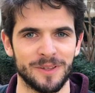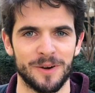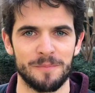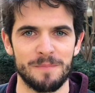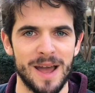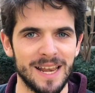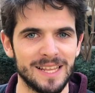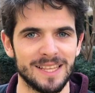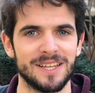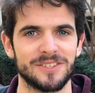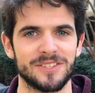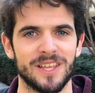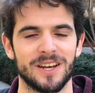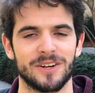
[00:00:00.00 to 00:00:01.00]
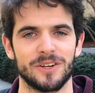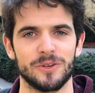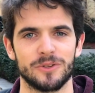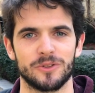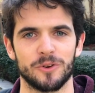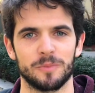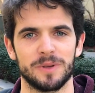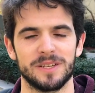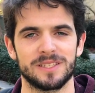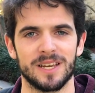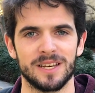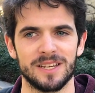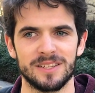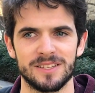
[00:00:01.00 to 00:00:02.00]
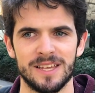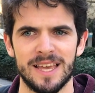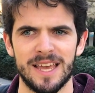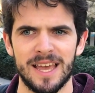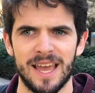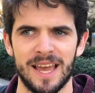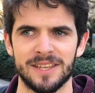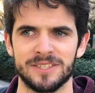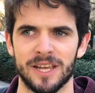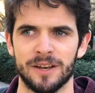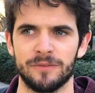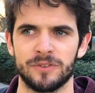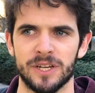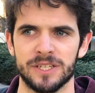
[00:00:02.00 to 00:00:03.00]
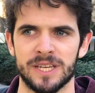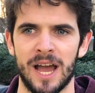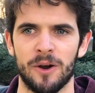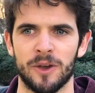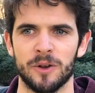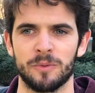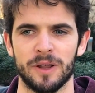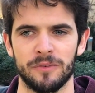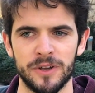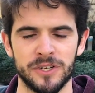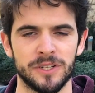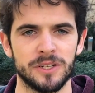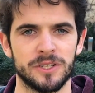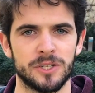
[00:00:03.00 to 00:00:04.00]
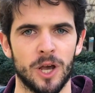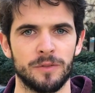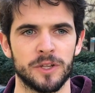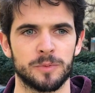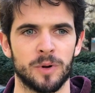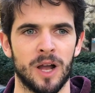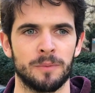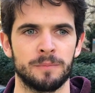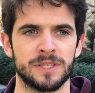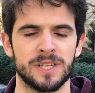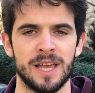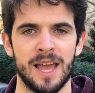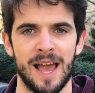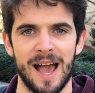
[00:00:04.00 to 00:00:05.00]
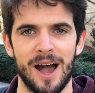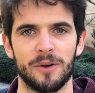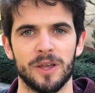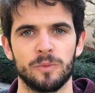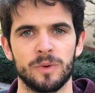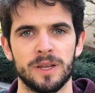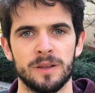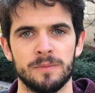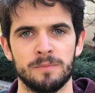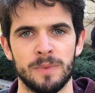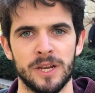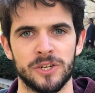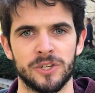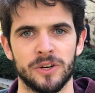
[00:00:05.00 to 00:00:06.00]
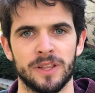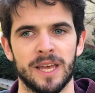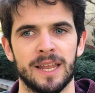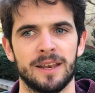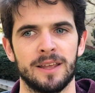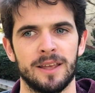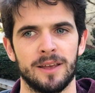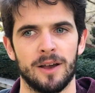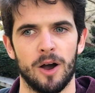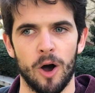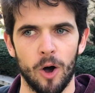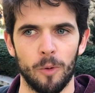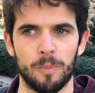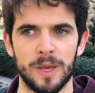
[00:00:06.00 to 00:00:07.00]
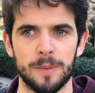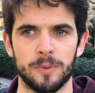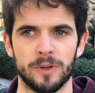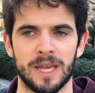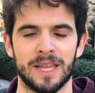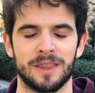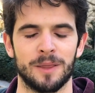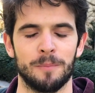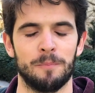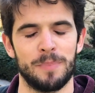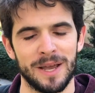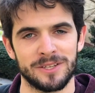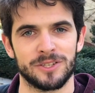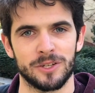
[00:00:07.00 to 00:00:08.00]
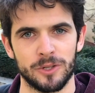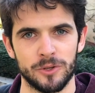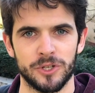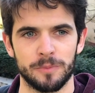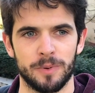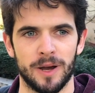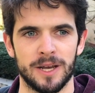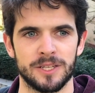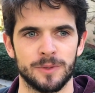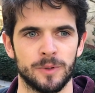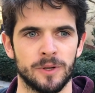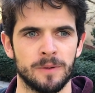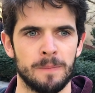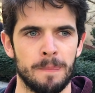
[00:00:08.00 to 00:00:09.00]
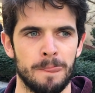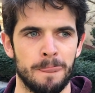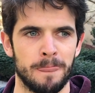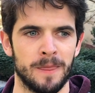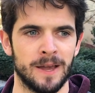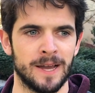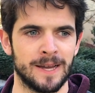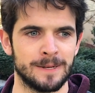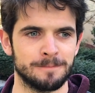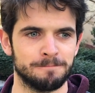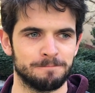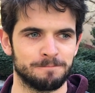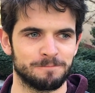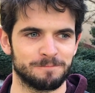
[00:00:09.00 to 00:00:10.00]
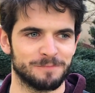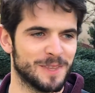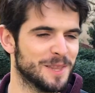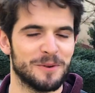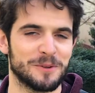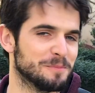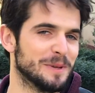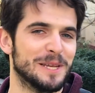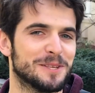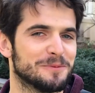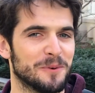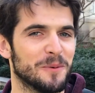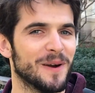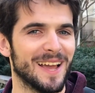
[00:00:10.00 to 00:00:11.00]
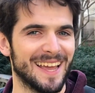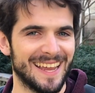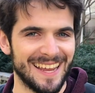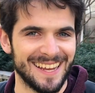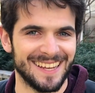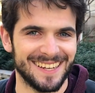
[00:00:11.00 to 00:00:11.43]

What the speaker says: There are many lenses that are used through peace studies. Instead of just how can we efficiently solve this problem, it's how can we make sure that all people get the best solution possible in the most peaceful way.